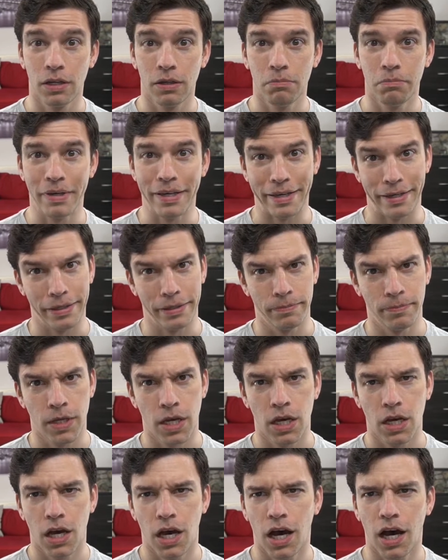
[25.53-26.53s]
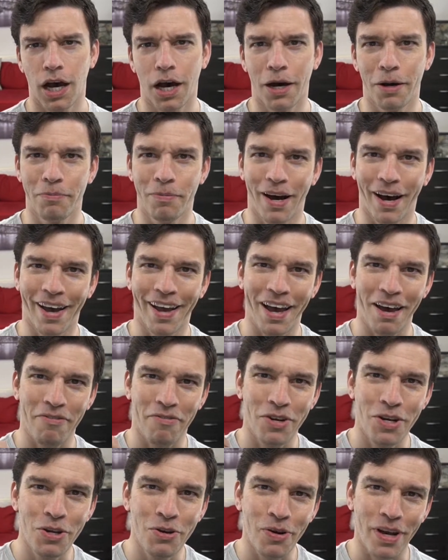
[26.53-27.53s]
me. I
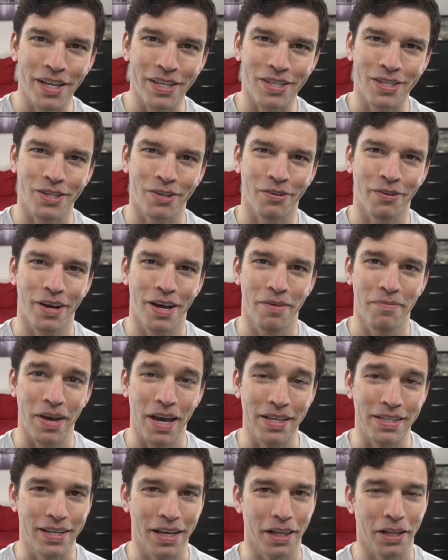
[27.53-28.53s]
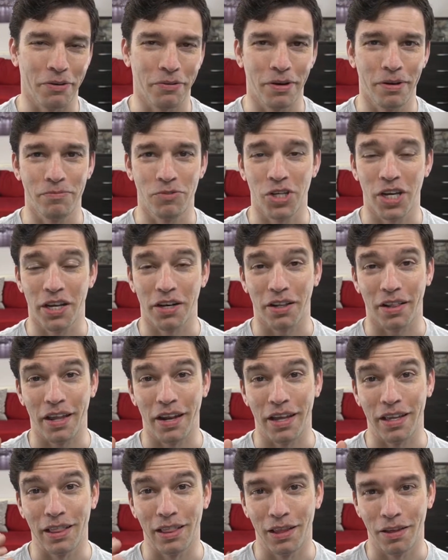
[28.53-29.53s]
have a new Instagram and Telegram channel
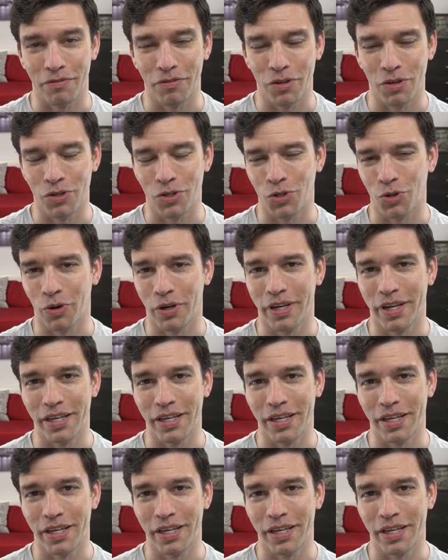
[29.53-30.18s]
and I'd love you to join.